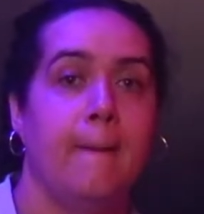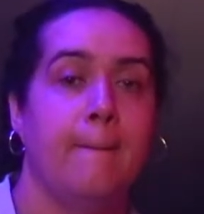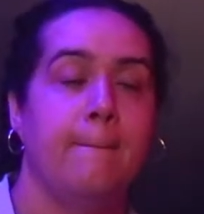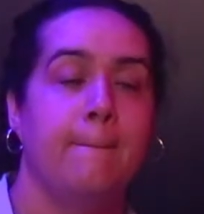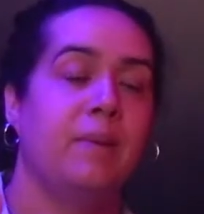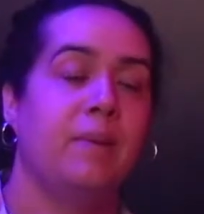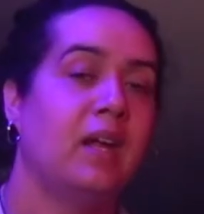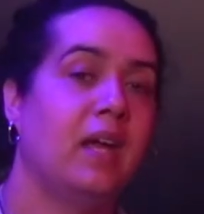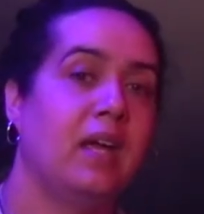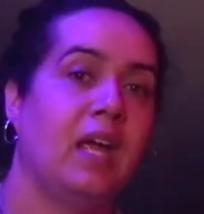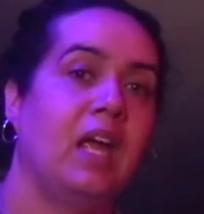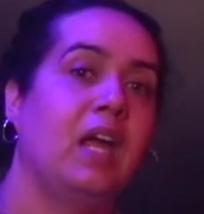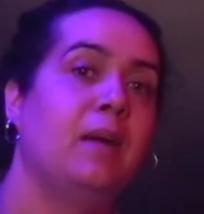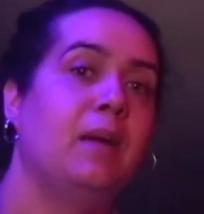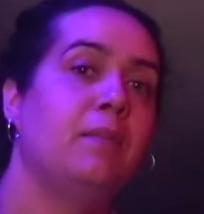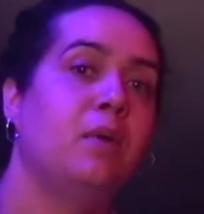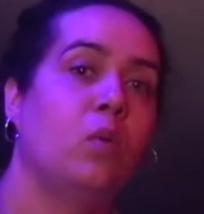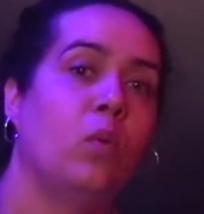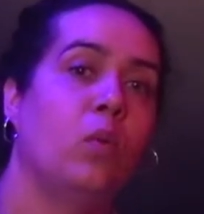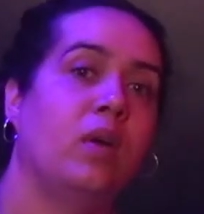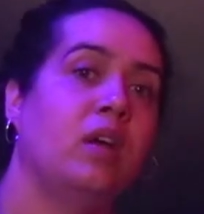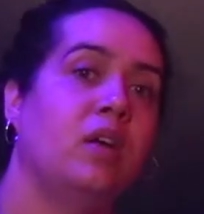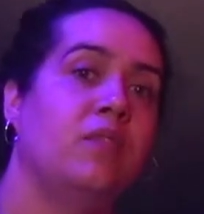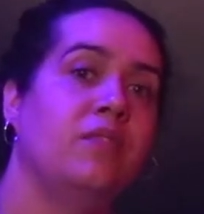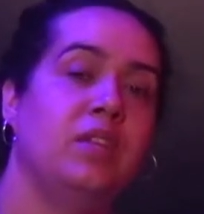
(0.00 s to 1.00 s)
But I am
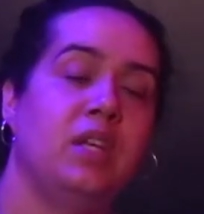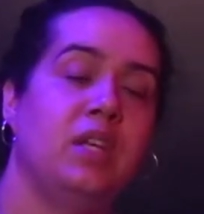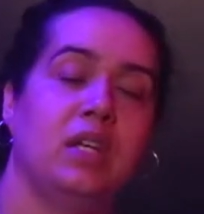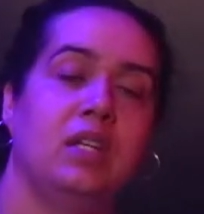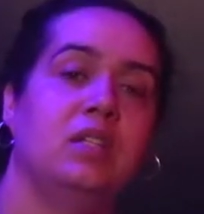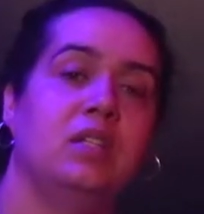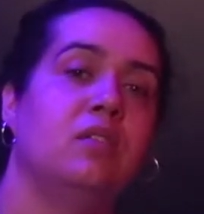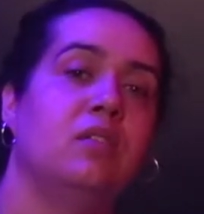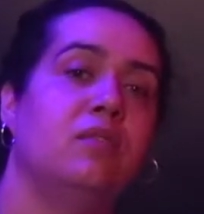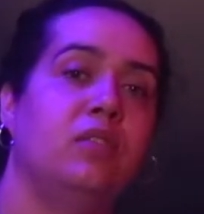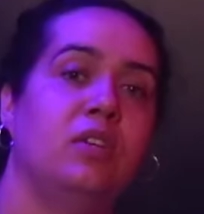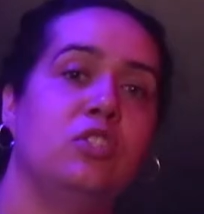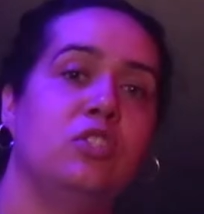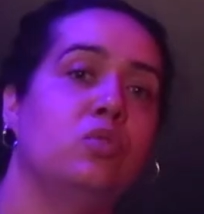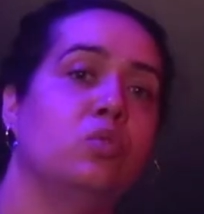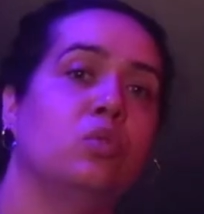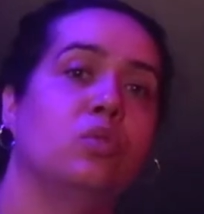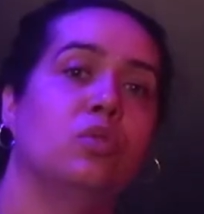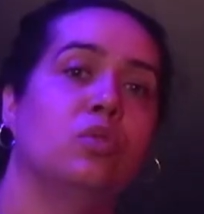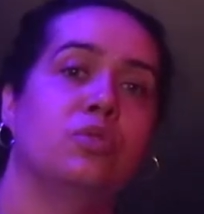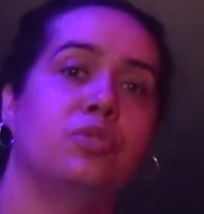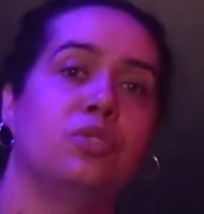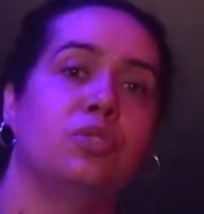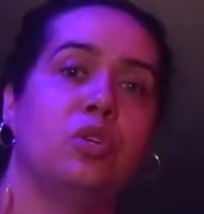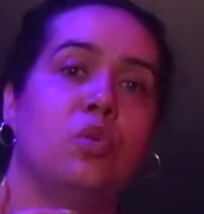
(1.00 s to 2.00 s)
aware of the
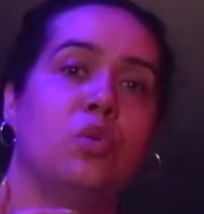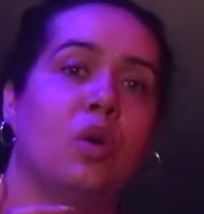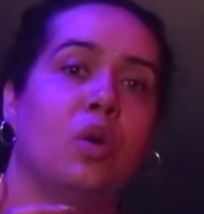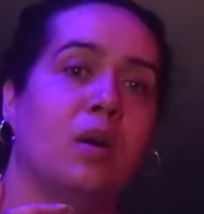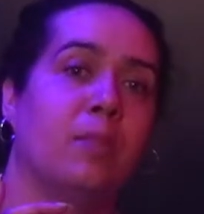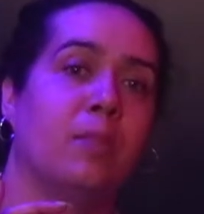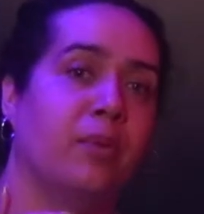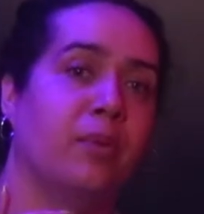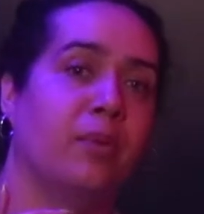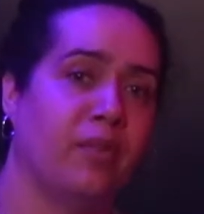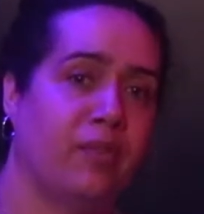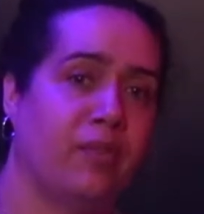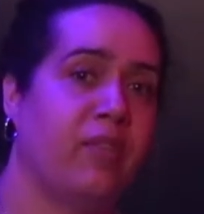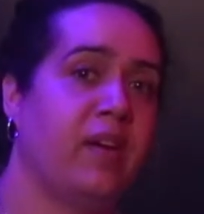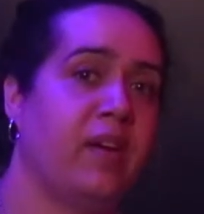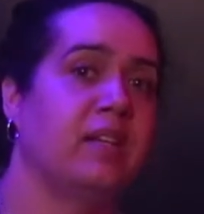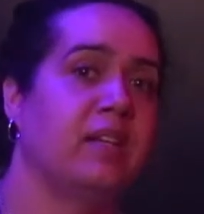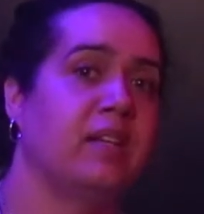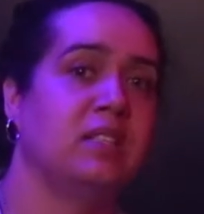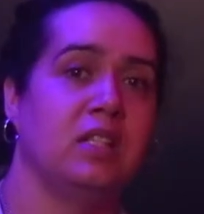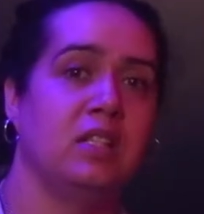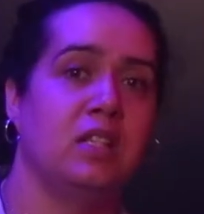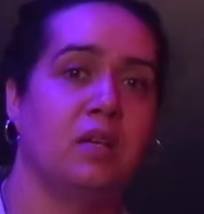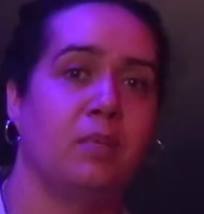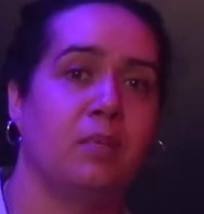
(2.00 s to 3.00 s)
individuals who are
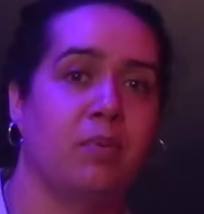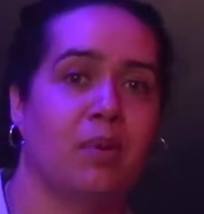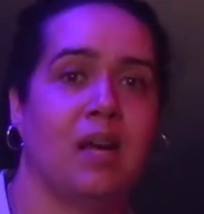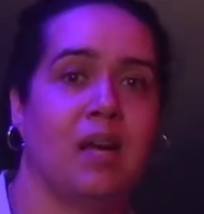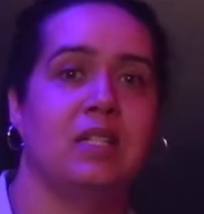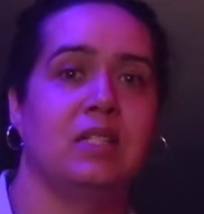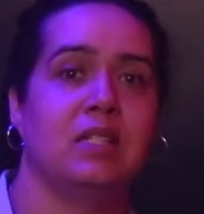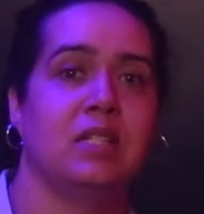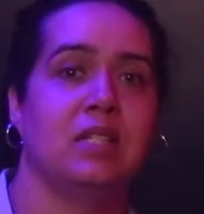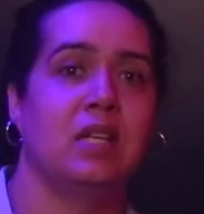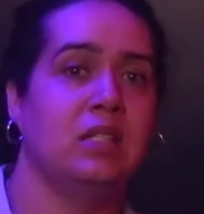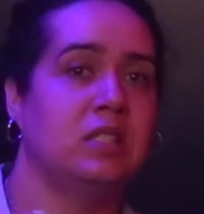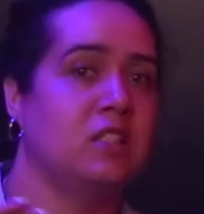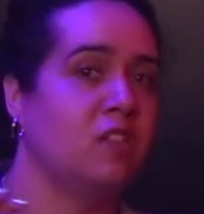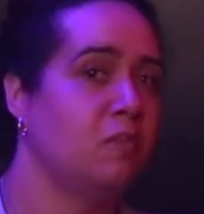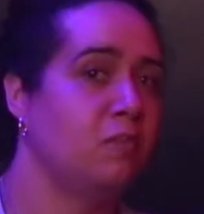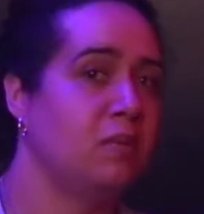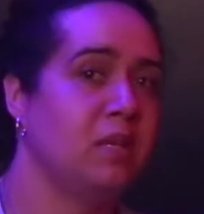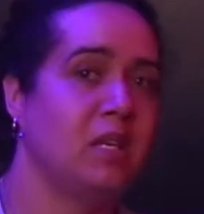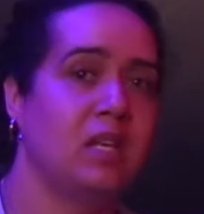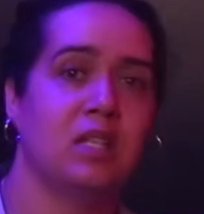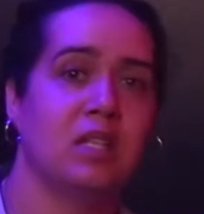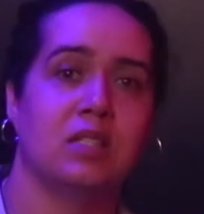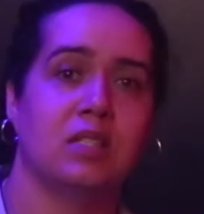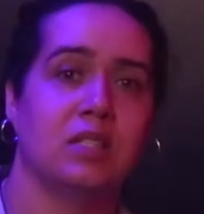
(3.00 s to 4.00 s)
perfecting the process of
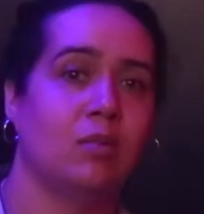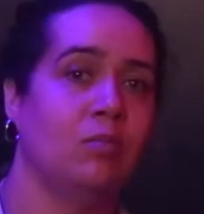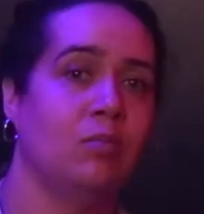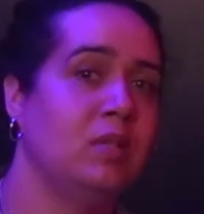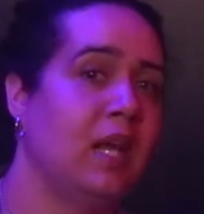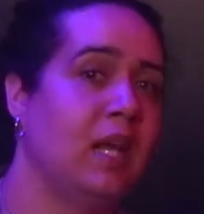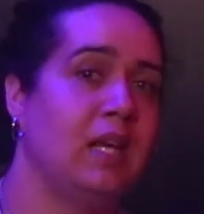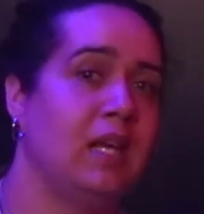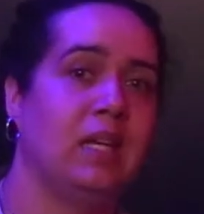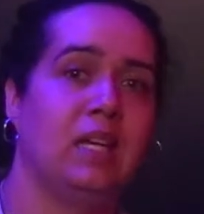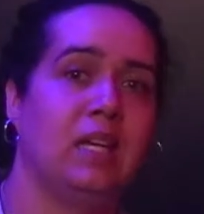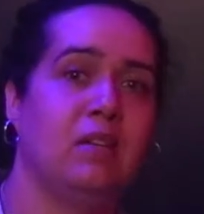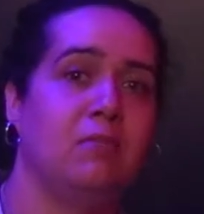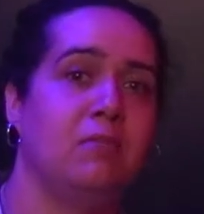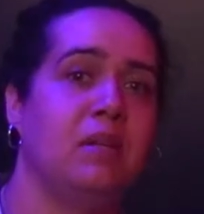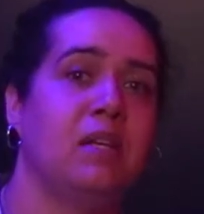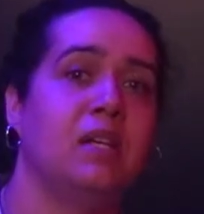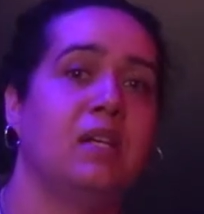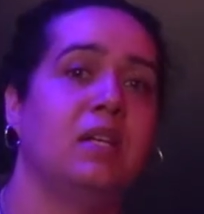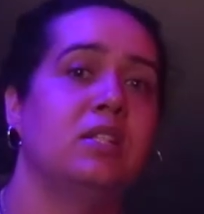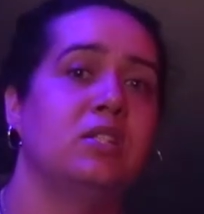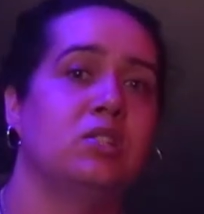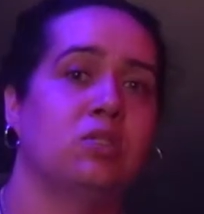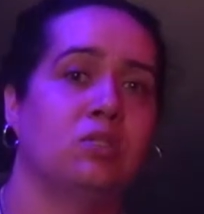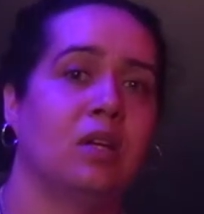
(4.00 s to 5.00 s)
being so naked,
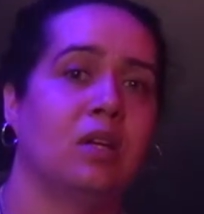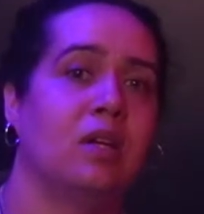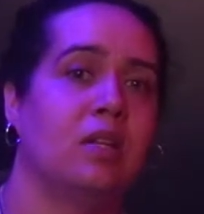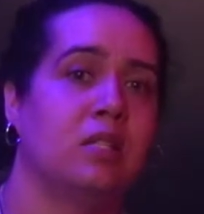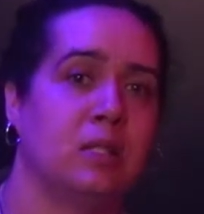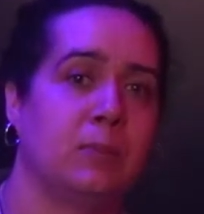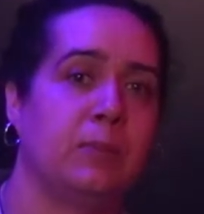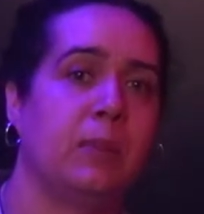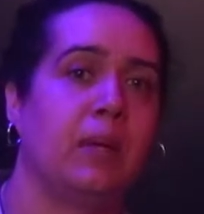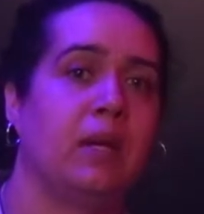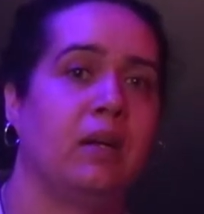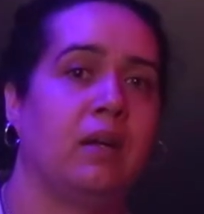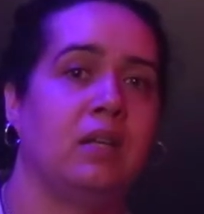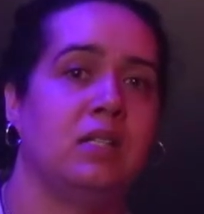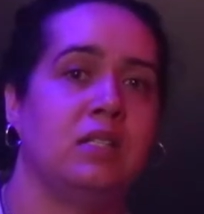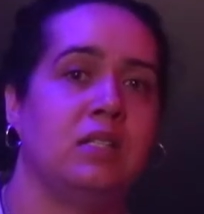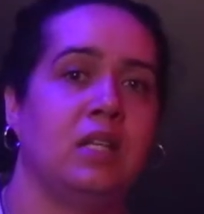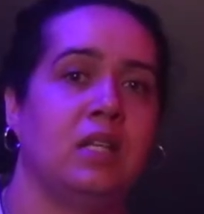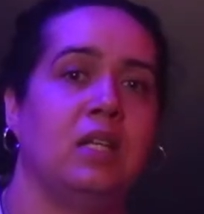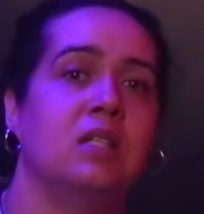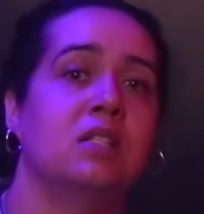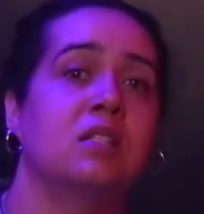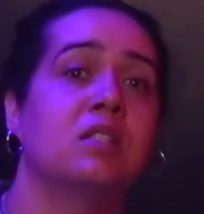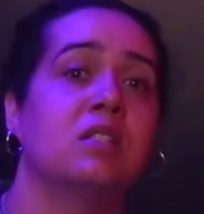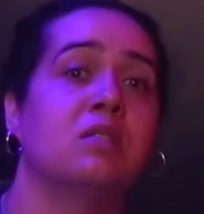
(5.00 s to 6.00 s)
because
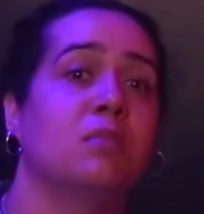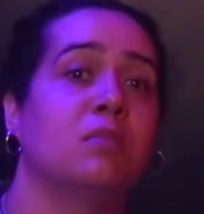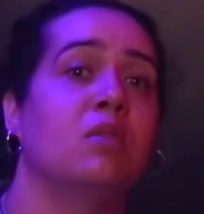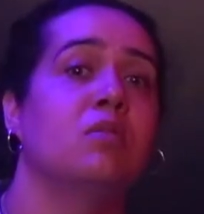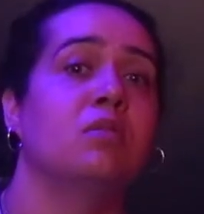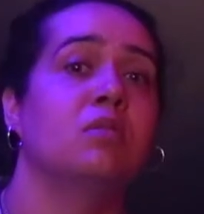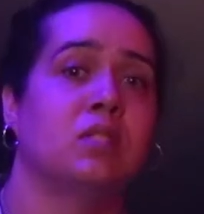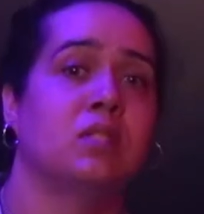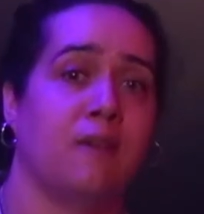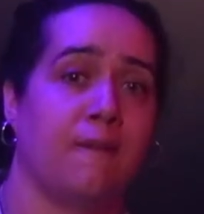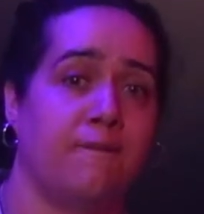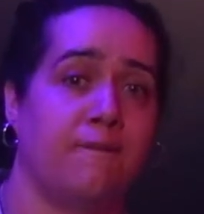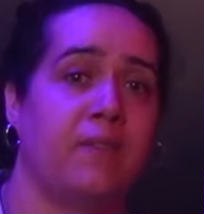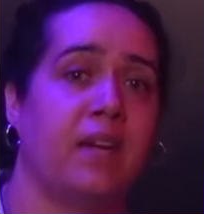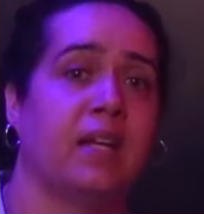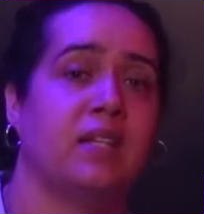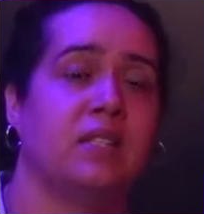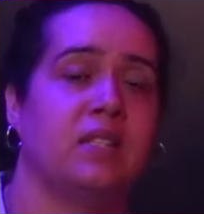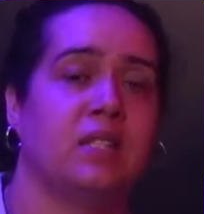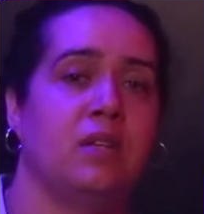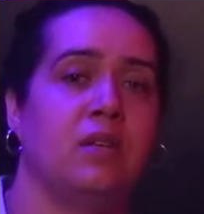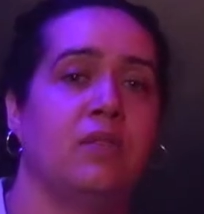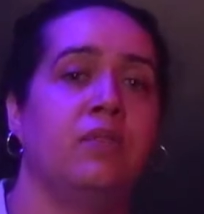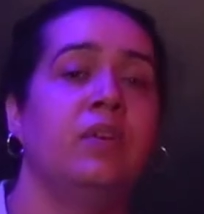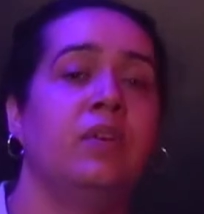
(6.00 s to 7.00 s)
transparency is the most effective